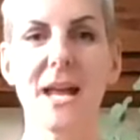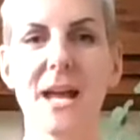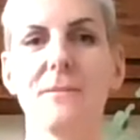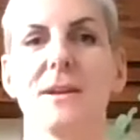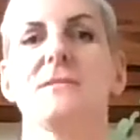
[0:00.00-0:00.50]

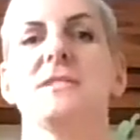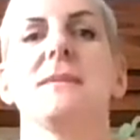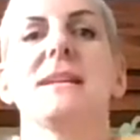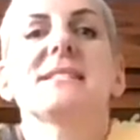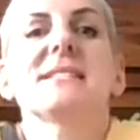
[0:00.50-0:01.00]
And we're going to
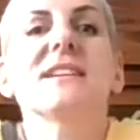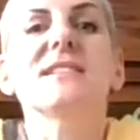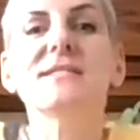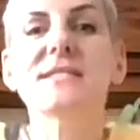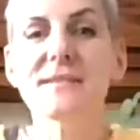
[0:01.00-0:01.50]
make
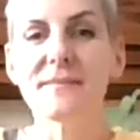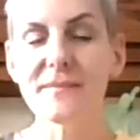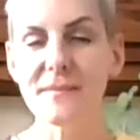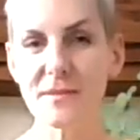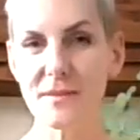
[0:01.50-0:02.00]
circles
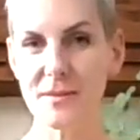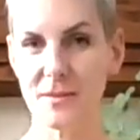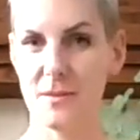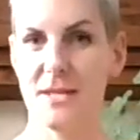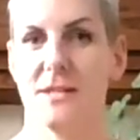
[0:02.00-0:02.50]

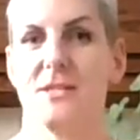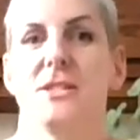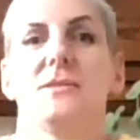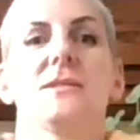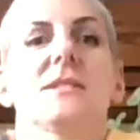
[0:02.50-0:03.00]
with our
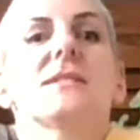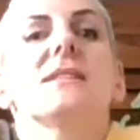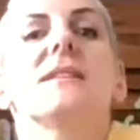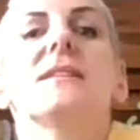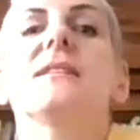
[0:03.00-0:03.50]
shoulders,
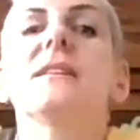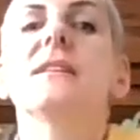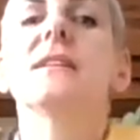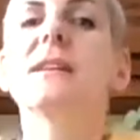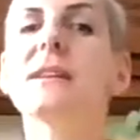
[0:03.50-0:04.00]

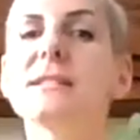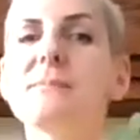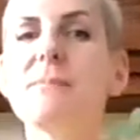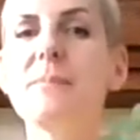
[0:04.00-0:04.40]
as